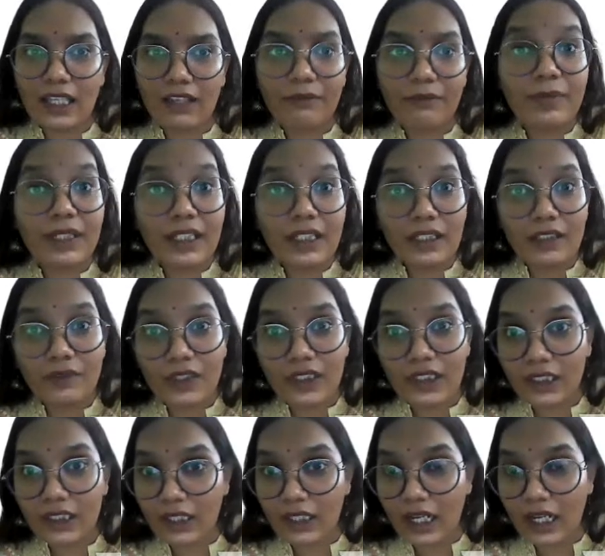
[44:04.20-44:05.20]
have begun
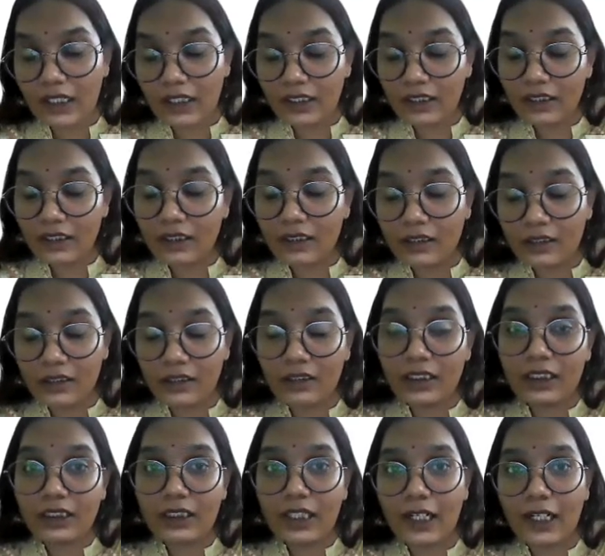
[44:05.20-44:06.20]
with
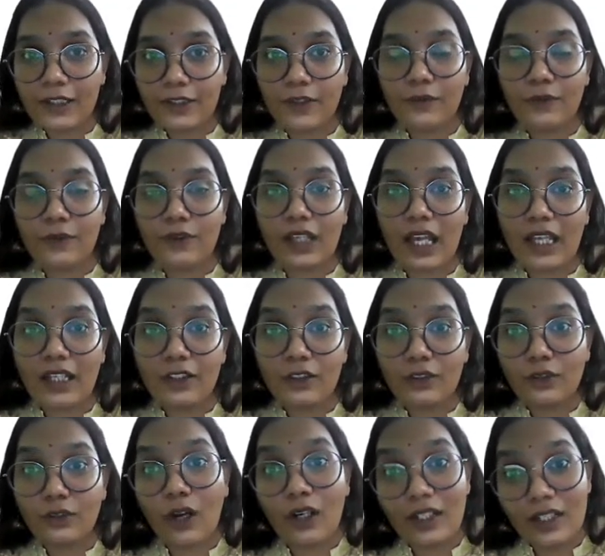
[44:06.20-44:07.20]
the studies of
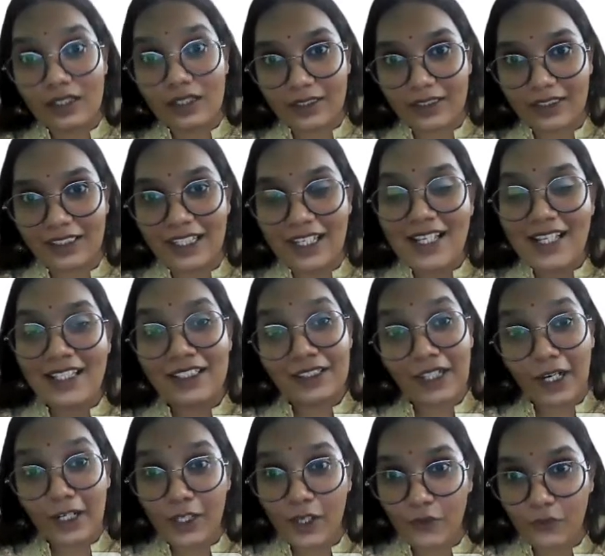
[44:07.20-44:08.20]
Aristotle's
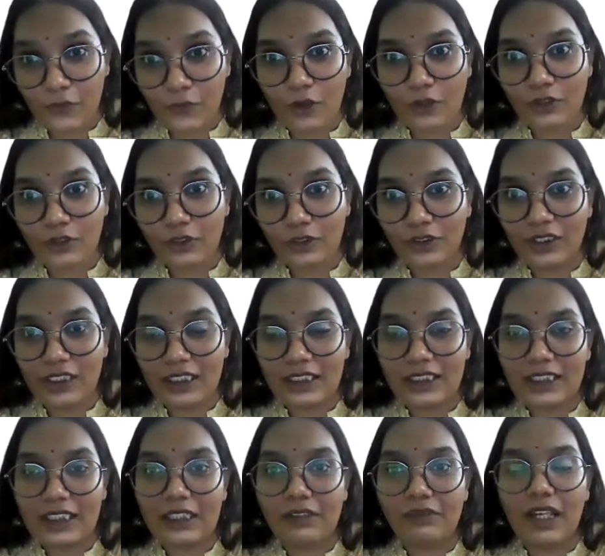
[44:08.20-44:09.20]
study of constitution
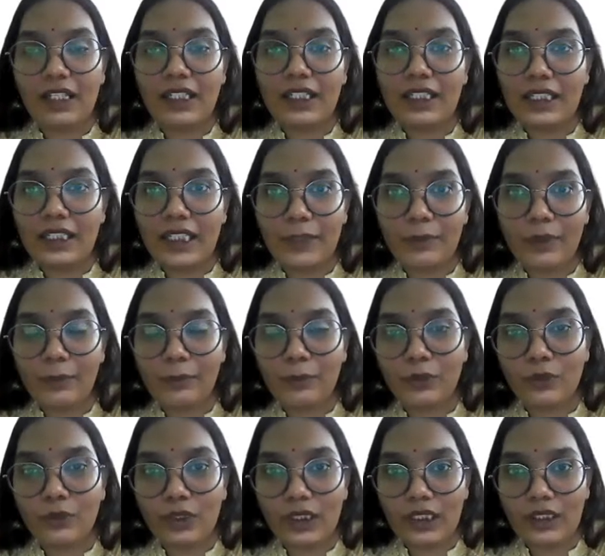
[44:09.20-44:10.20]
itself, and he came up
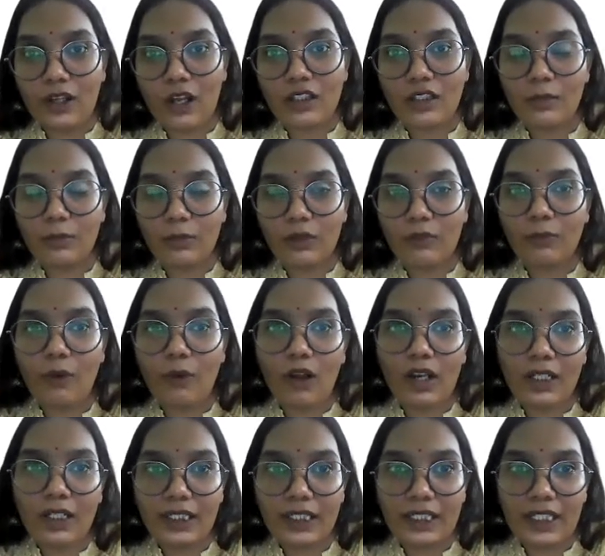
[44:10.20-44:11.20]
to the concept of
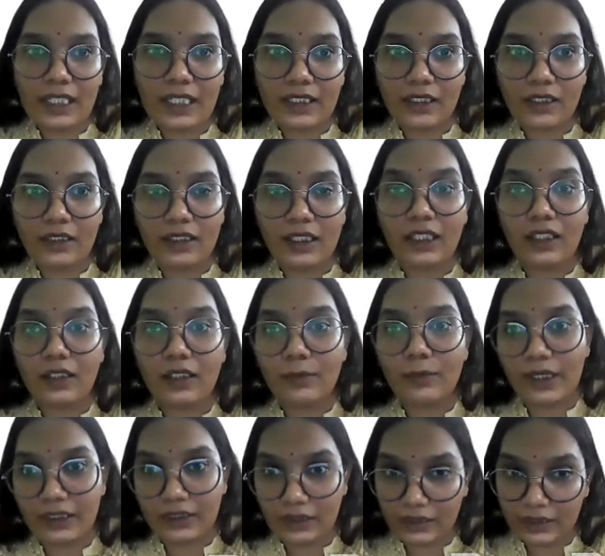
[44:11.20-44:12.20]
polity as a single
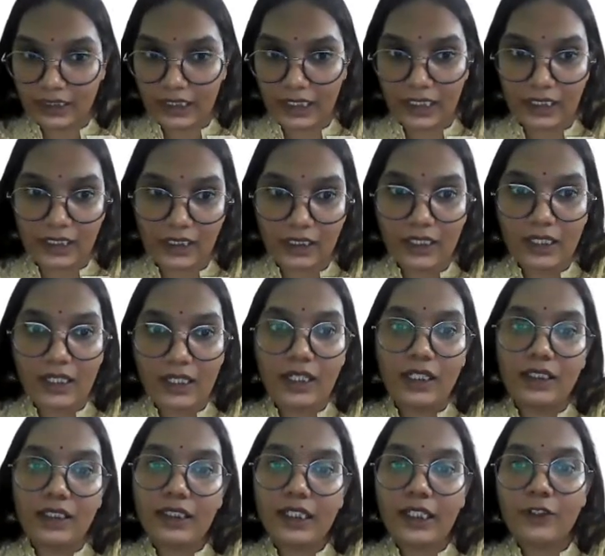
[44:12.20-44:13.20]
best state.
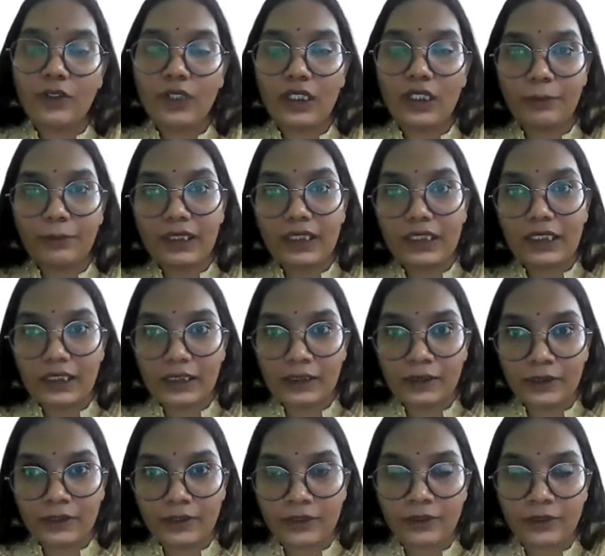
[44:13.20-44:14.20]
Then during Middle
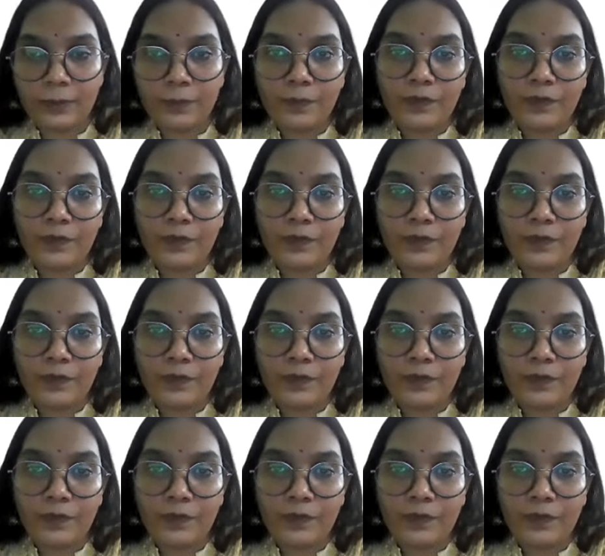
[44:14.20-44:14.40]
Ages,